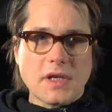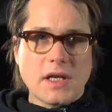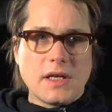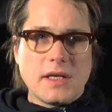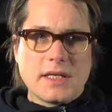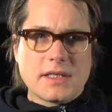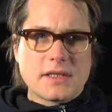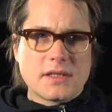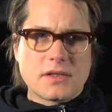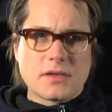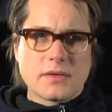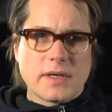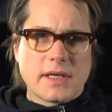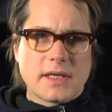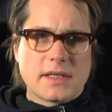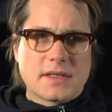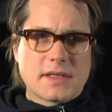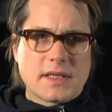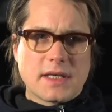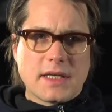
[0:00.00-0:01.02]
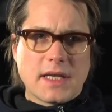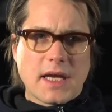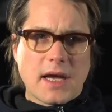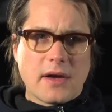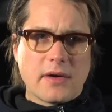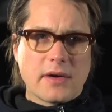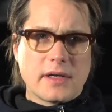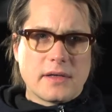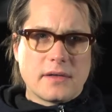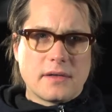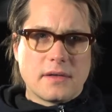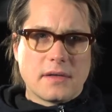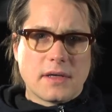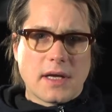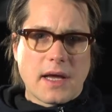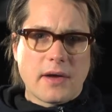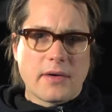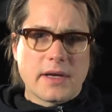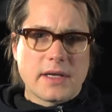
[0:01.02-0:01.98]
listen to it and see how it
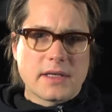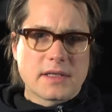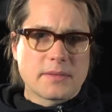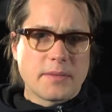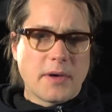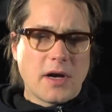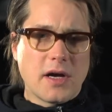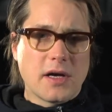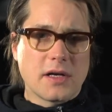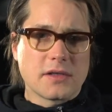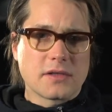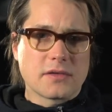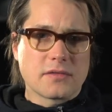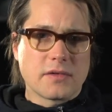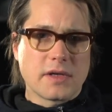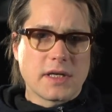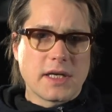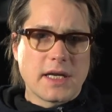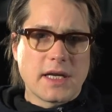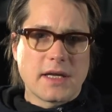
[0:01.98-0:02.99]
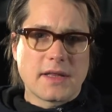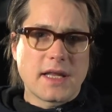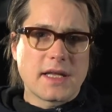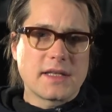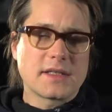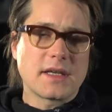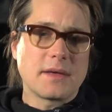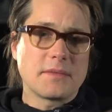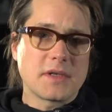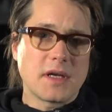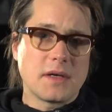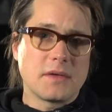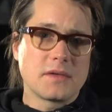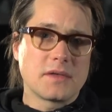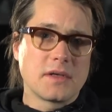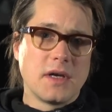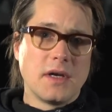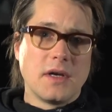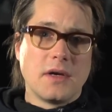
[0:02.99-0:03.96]
inspires, really. And then
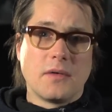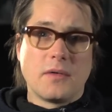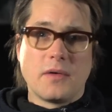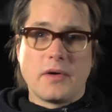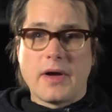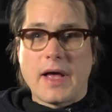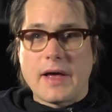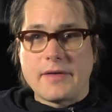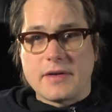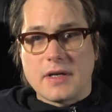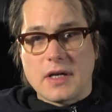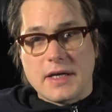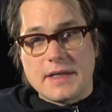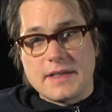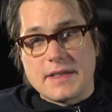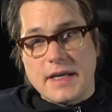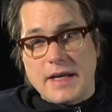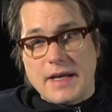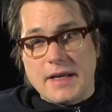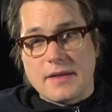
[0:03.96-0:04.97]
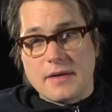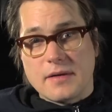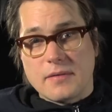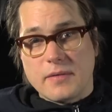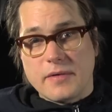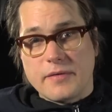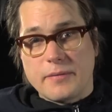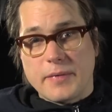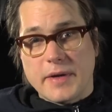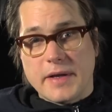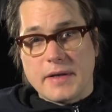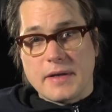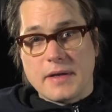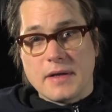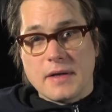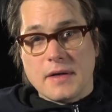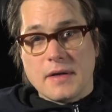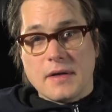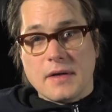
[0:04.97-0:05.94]
sometimes we'll have an idea that we'll
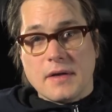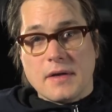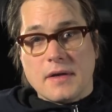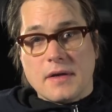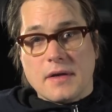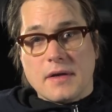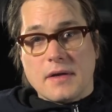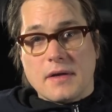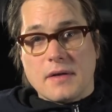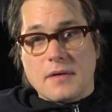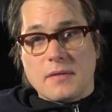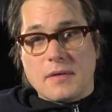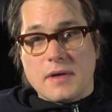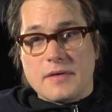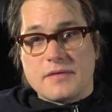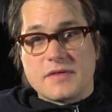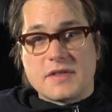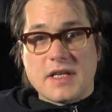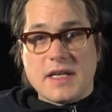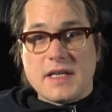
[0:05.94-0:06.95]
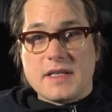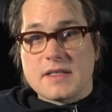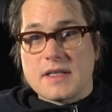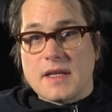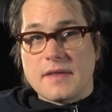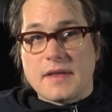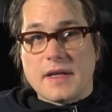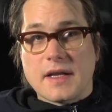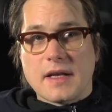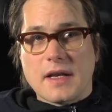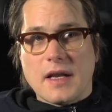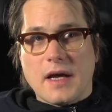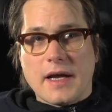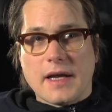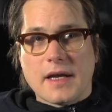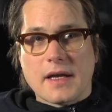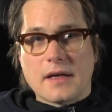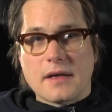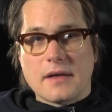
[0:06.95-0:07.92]
have seen something
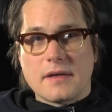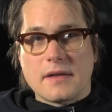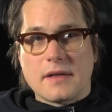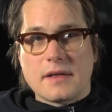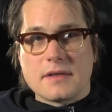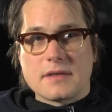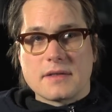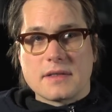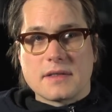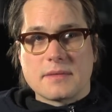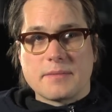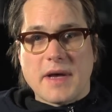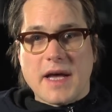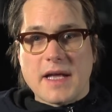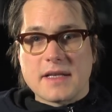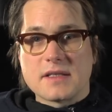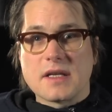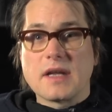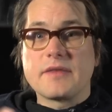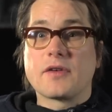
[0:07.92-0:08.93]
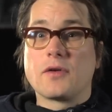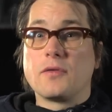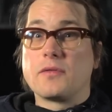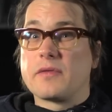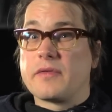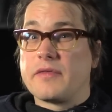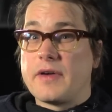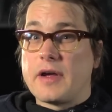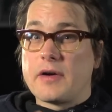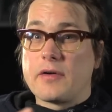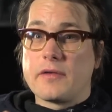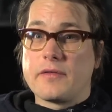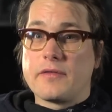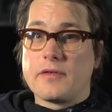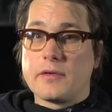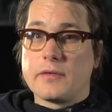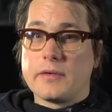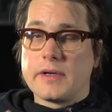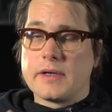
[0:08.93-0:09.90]
like, there's this mad stuff called
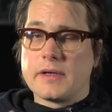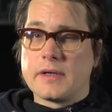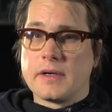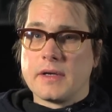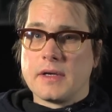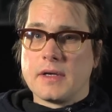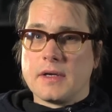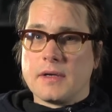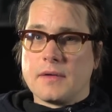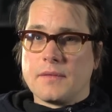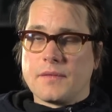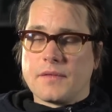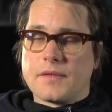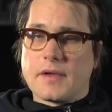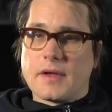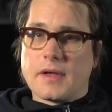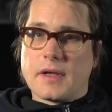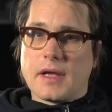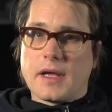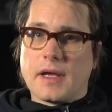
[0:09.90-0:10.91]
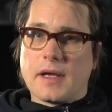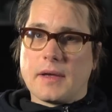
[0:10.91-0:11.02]
ferrofluid that